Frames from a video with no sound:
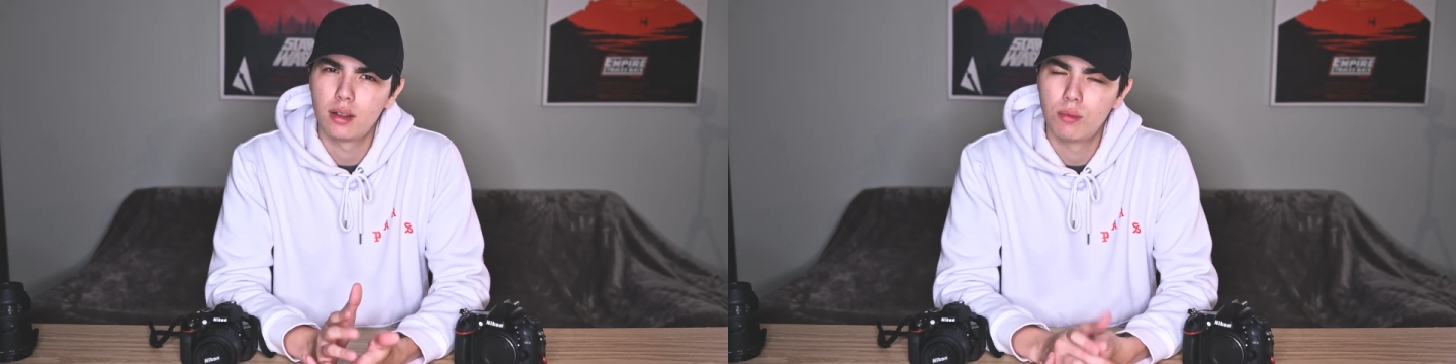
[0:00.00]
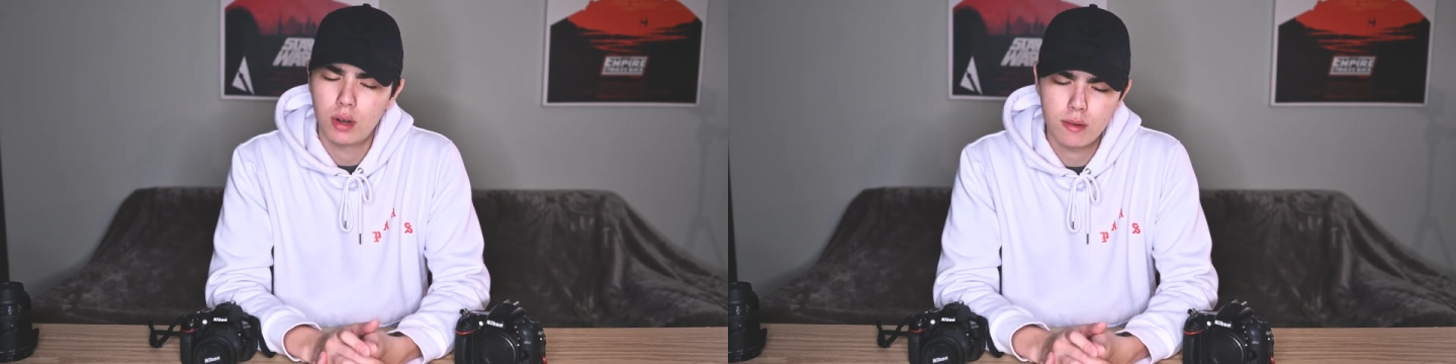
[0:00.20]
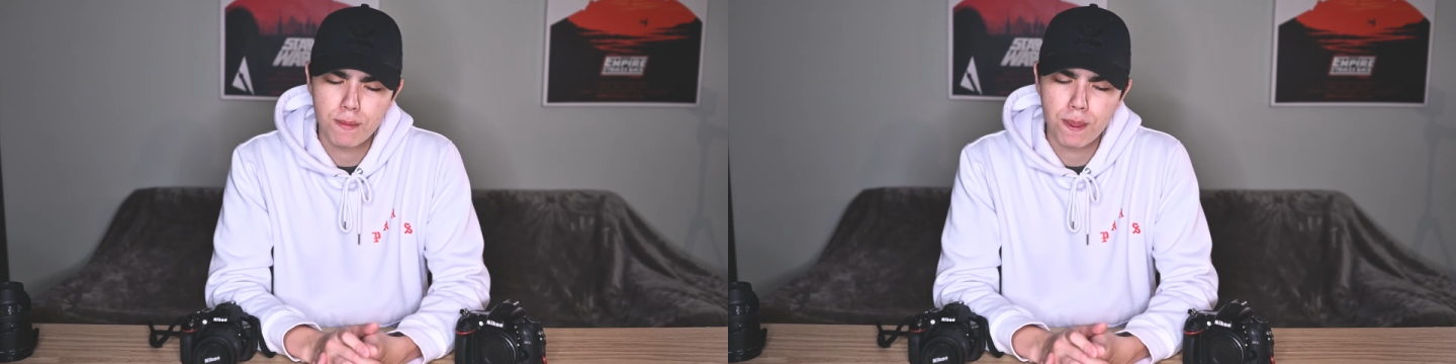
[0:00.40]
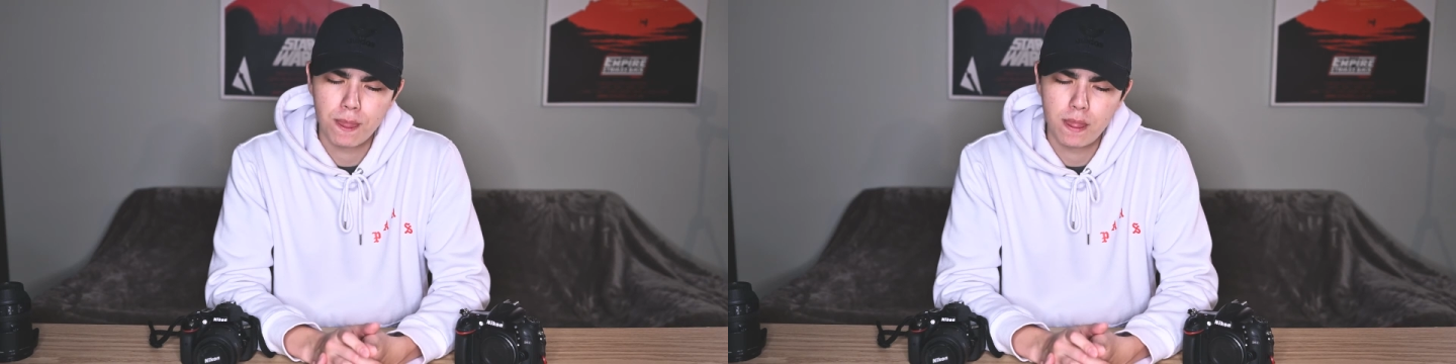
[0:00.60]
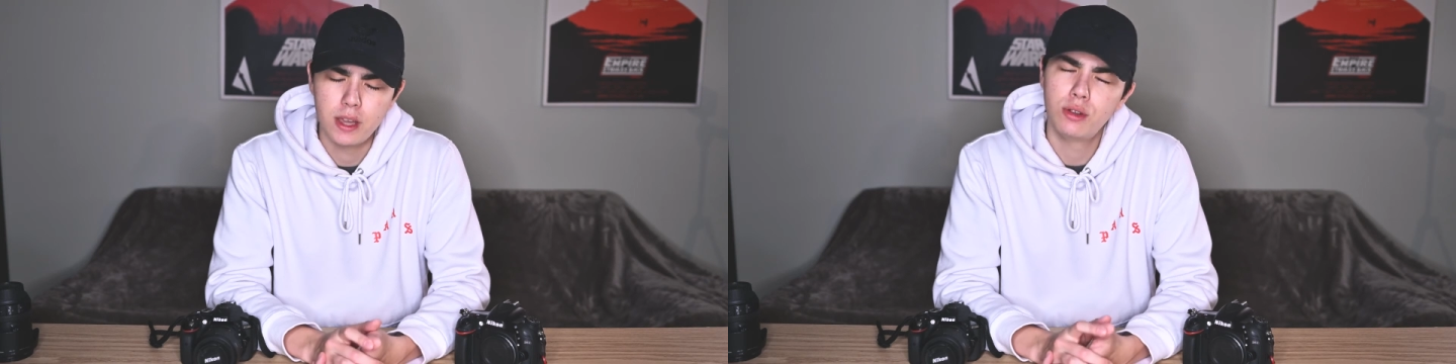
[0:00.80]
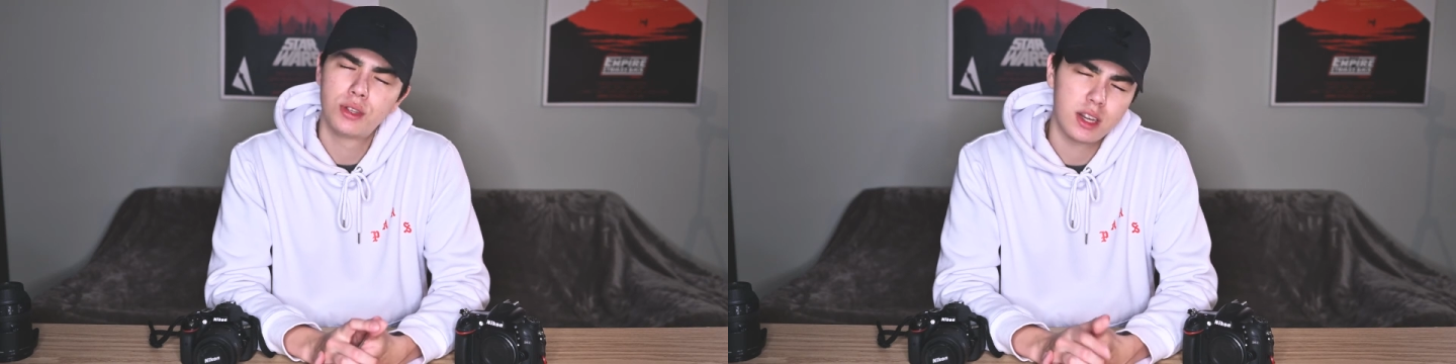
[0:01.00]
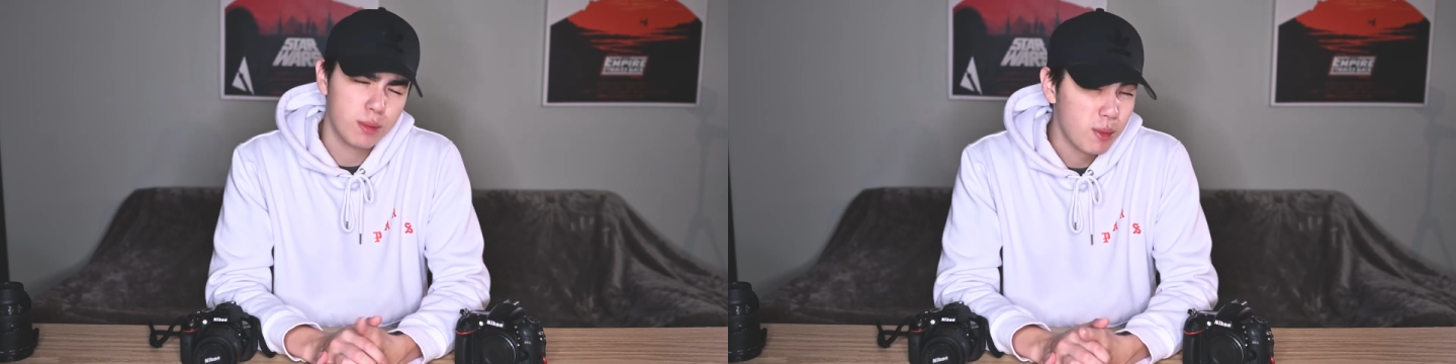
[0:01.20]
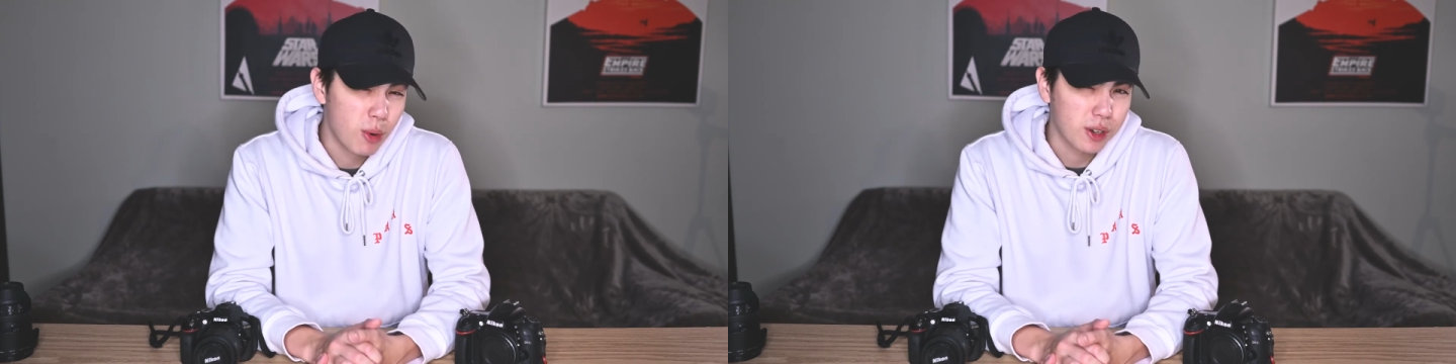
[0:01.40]
Well, they do tend to
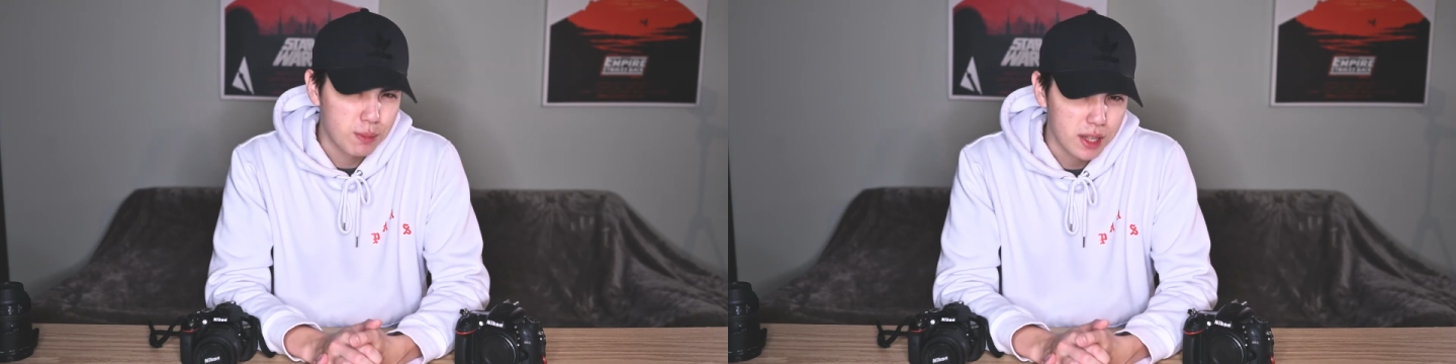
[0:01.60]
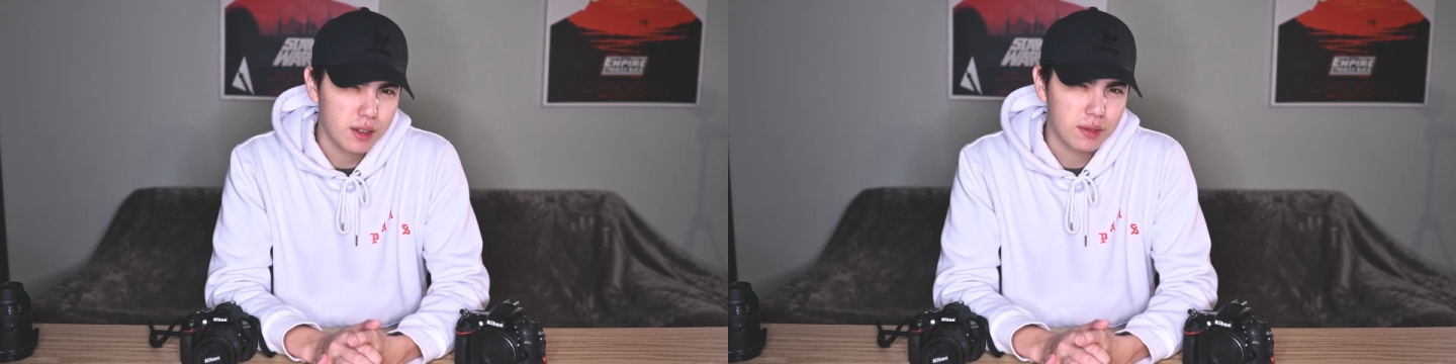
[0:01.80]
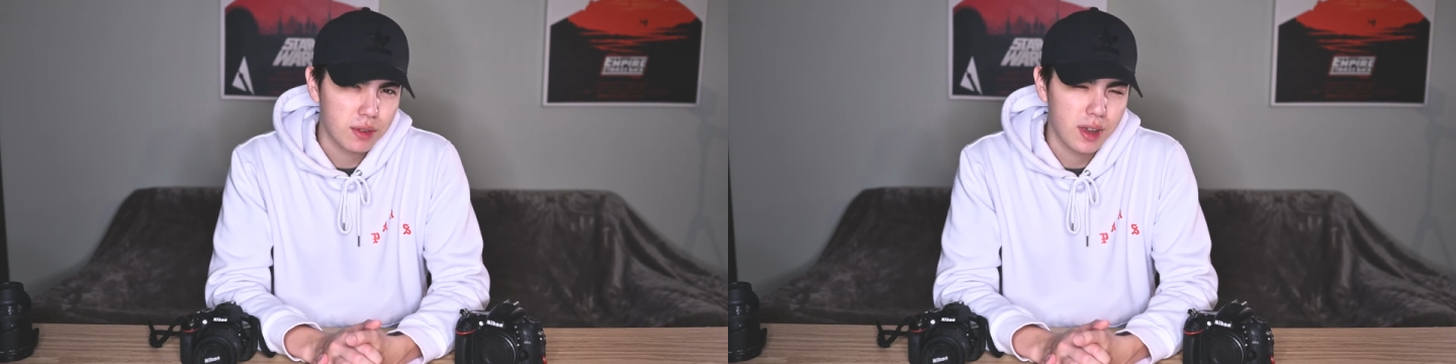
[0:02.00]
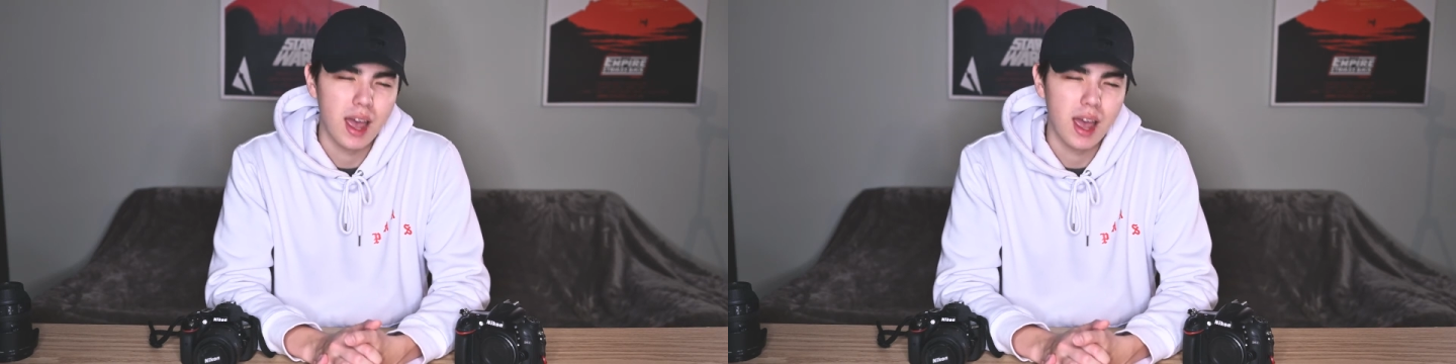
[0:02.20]
be more expensive,